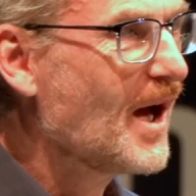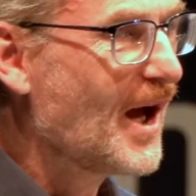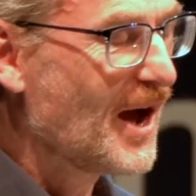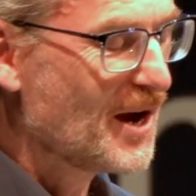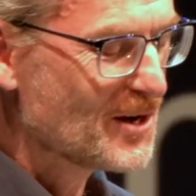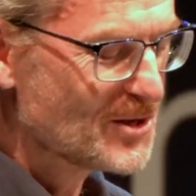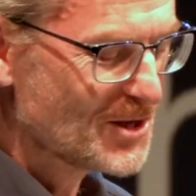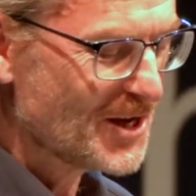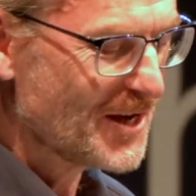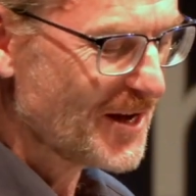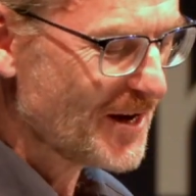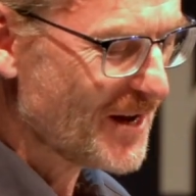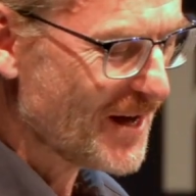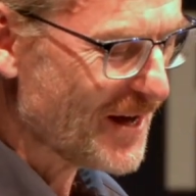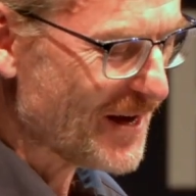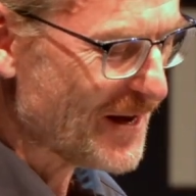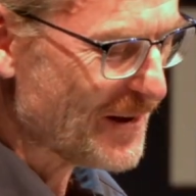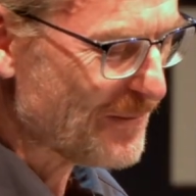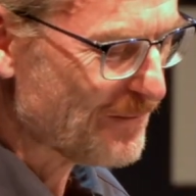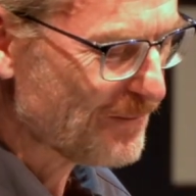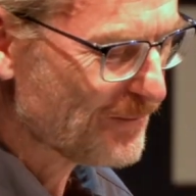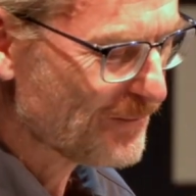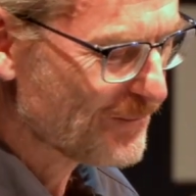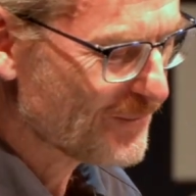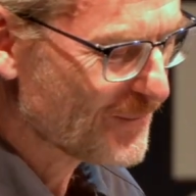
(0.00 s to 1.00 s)
Our
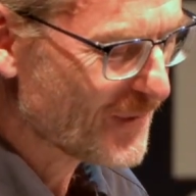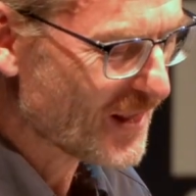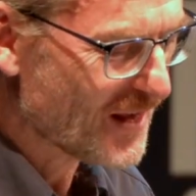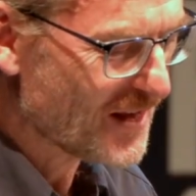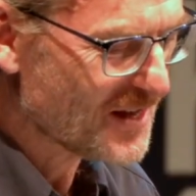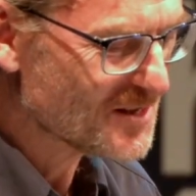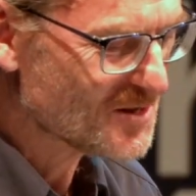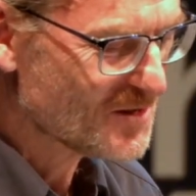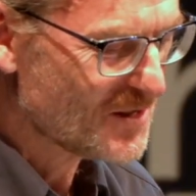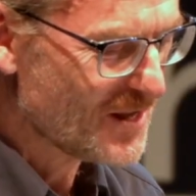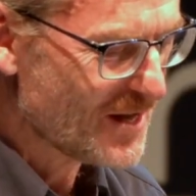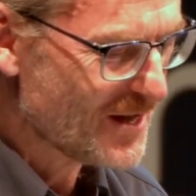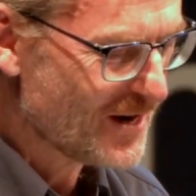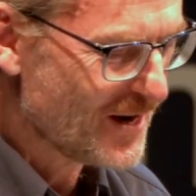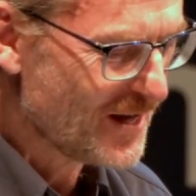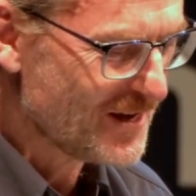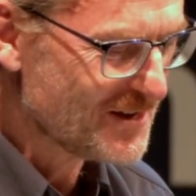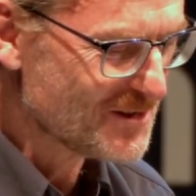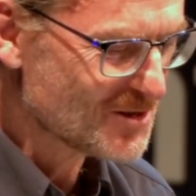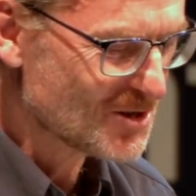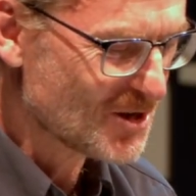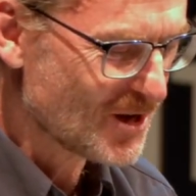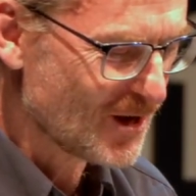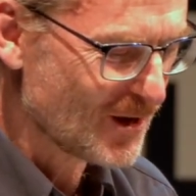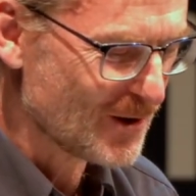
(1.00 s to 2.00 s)
DNA is the
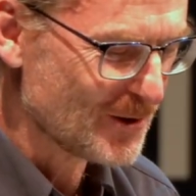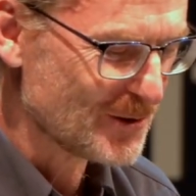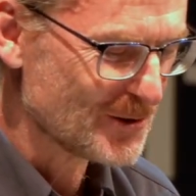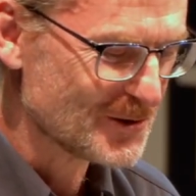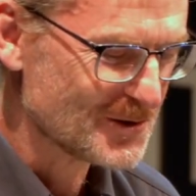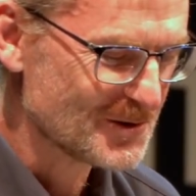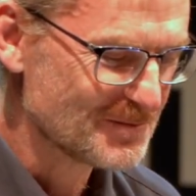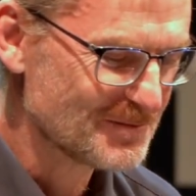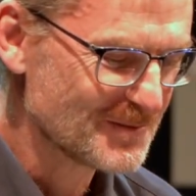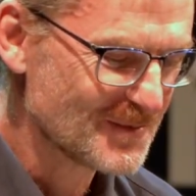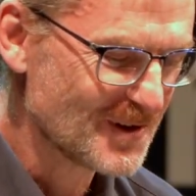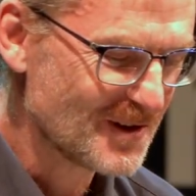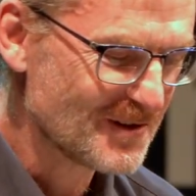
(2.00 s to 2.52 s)
innate code